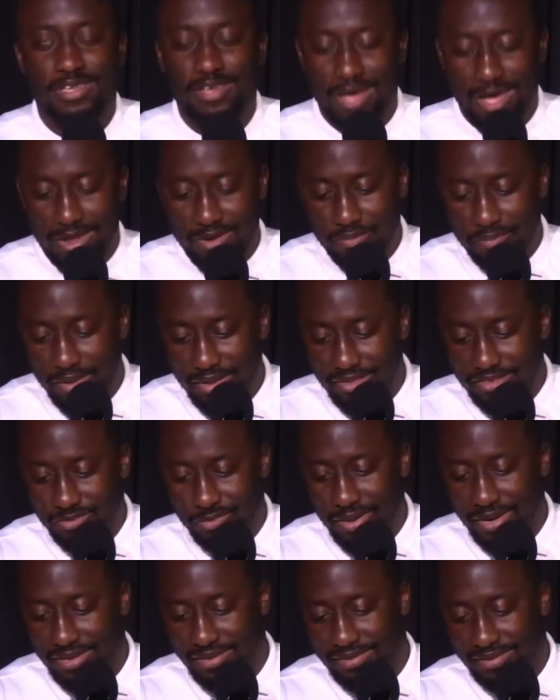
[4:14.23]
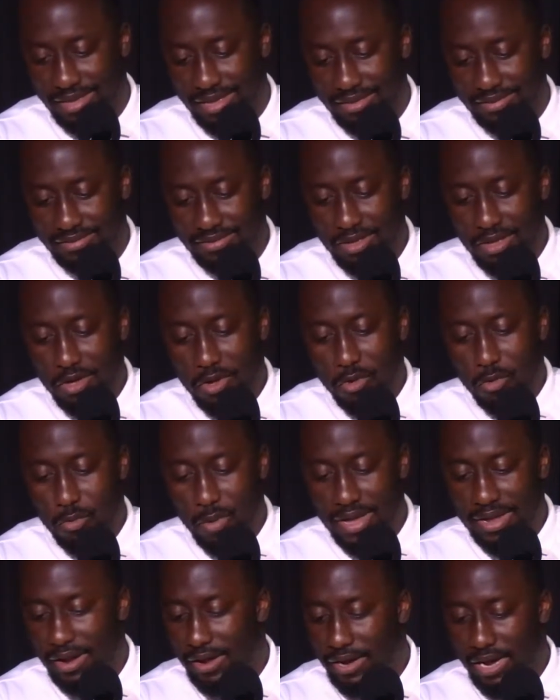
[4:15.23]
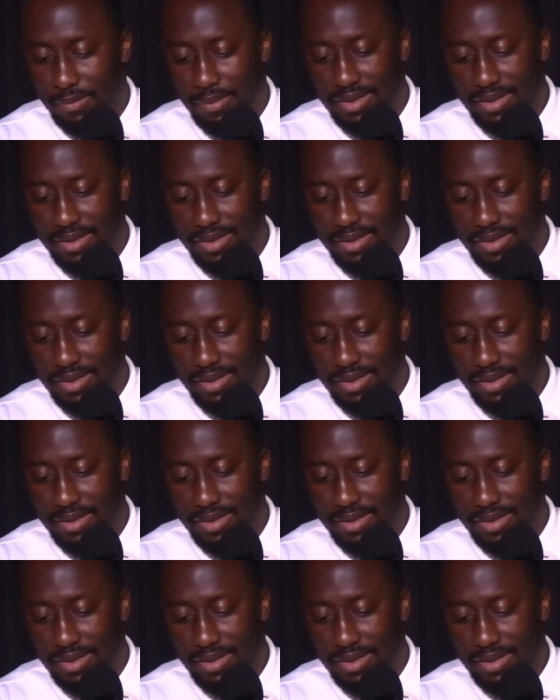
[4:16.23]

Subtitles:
God means when He says wait on Him.